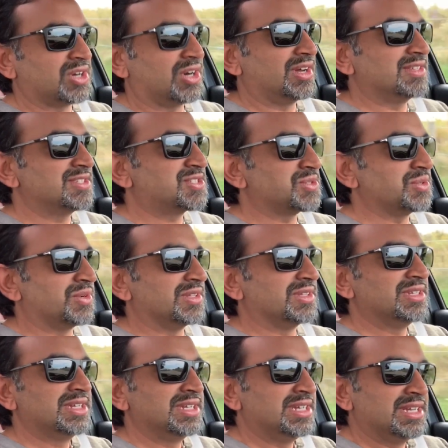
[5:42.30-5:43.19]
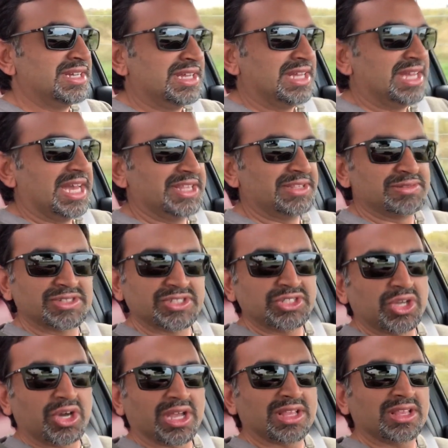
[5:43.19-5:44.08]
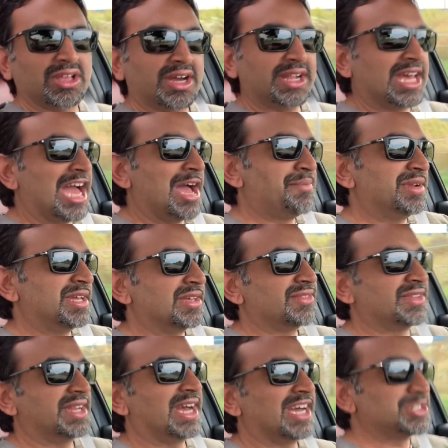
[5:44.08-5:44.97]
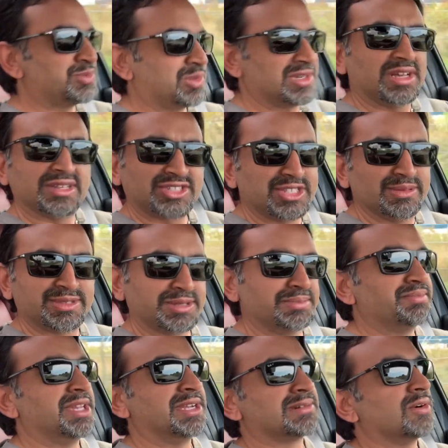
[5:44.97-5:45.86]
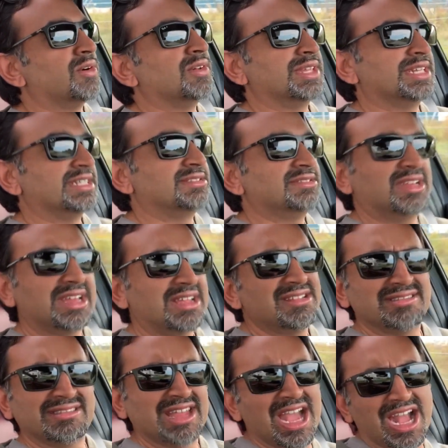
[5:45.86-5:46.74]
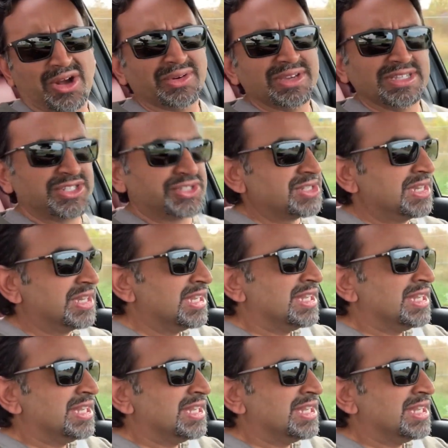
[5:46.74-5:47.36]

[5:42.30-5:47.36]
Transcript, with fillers: console, and there's not a lot happening on the dashboard. And I'll slip some B-roll in and now-ish